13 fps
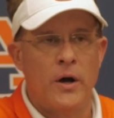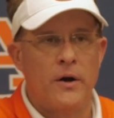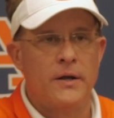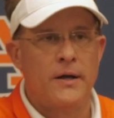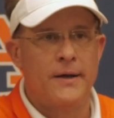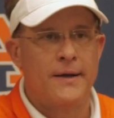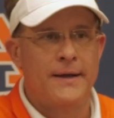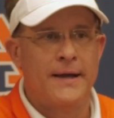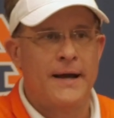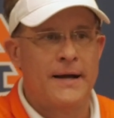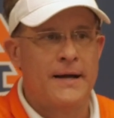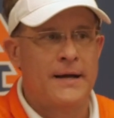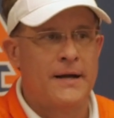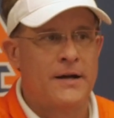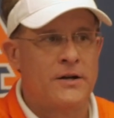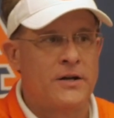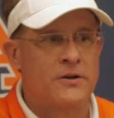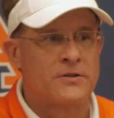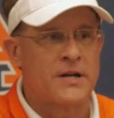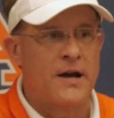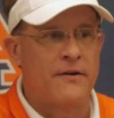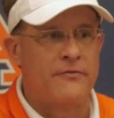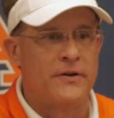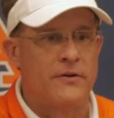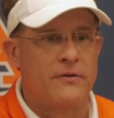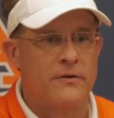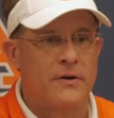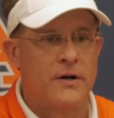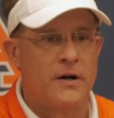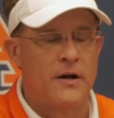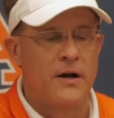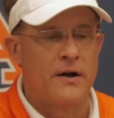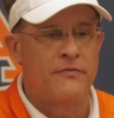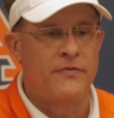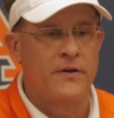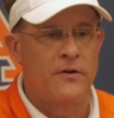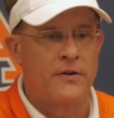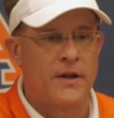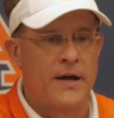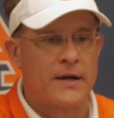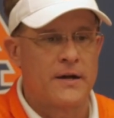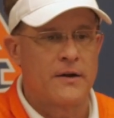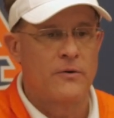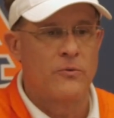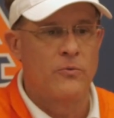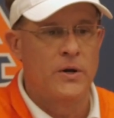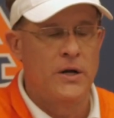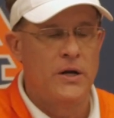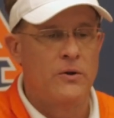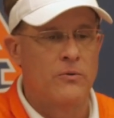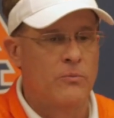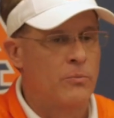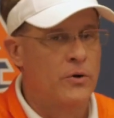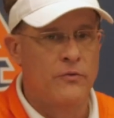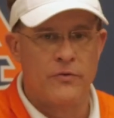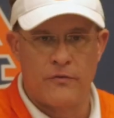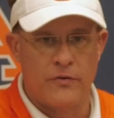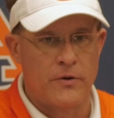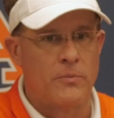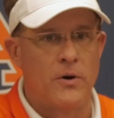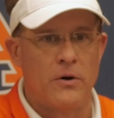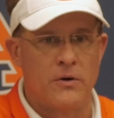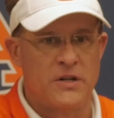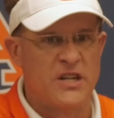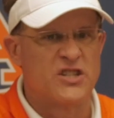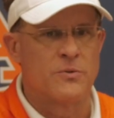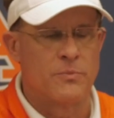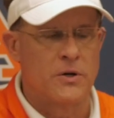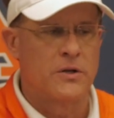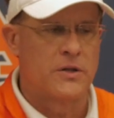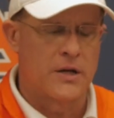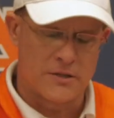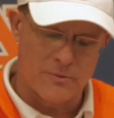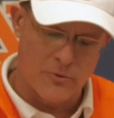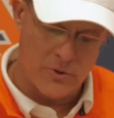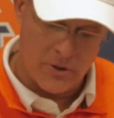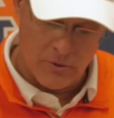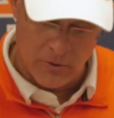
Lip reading: Well, here's how I feel. I feel like we moved the football and did some good things. But when